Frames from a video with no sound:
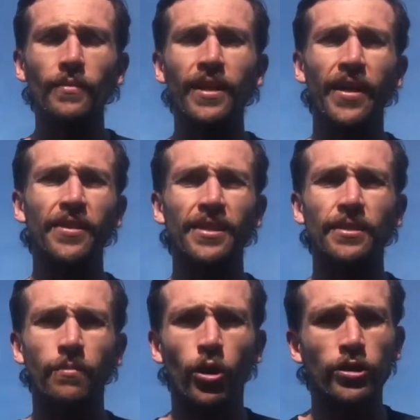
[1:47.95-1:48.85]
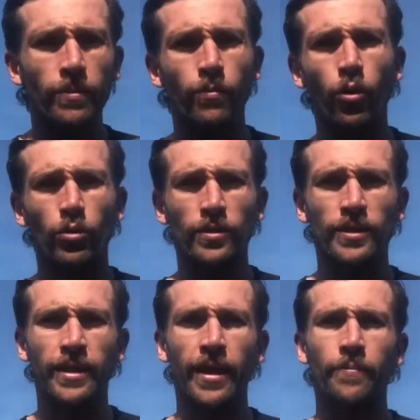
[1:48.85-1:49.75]
Now this is the most important
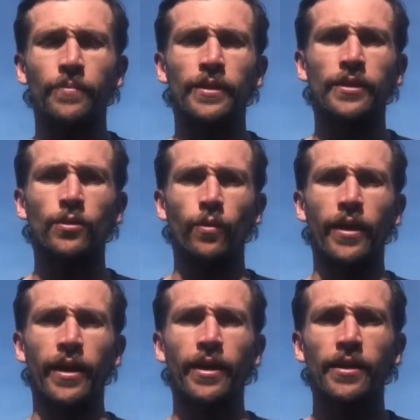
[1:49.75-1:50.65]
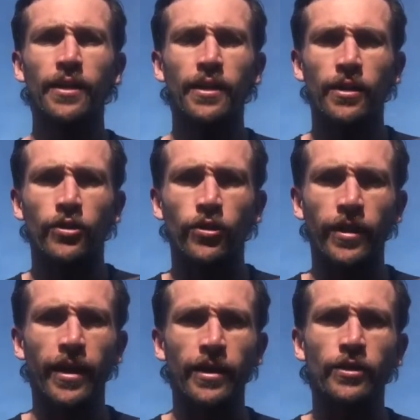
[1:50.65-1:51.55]
step. This is where you
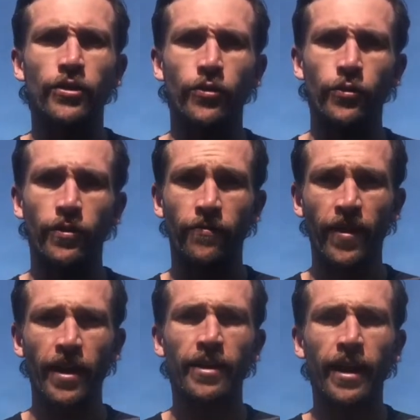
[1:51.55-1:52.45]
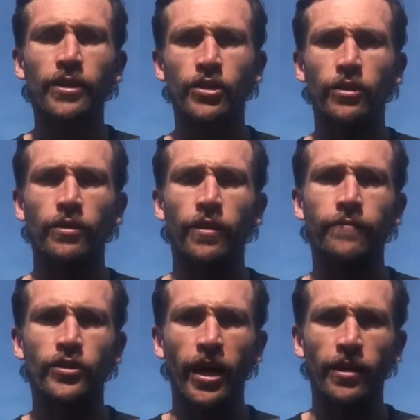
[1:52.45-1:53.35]
get into the foundation of
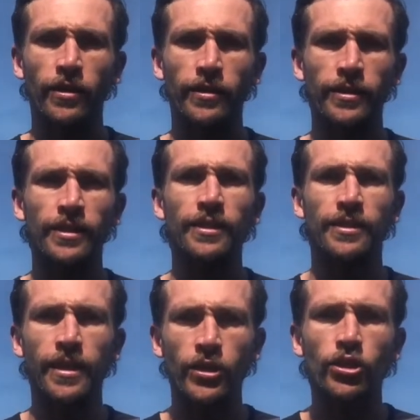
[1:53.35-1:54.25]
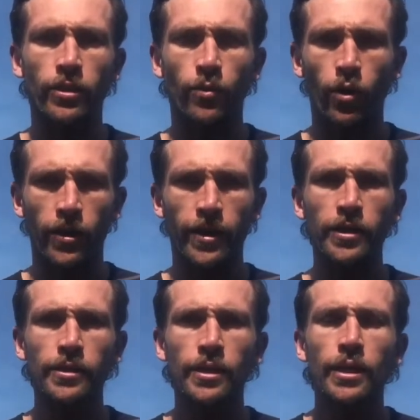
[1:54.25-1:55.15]
juggling. This is essentially what it
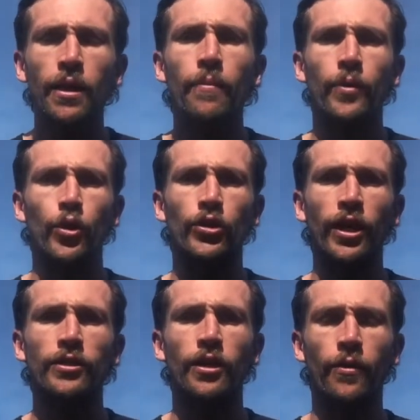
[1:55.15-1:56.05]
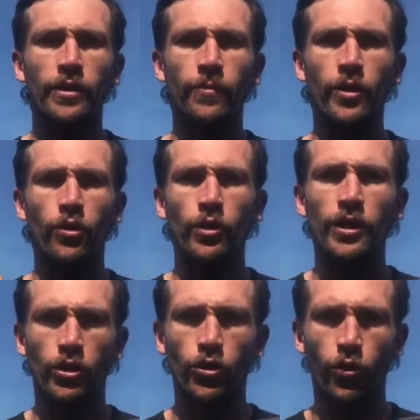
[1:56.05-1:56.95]
is, but you're just going to be
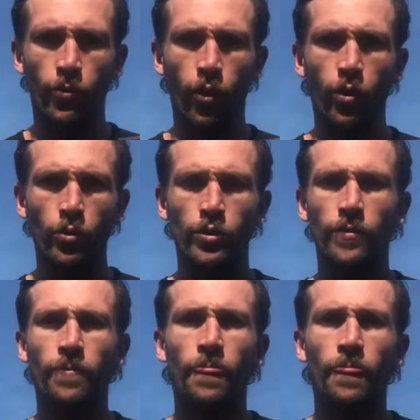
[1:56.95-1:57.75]
using 2 balls.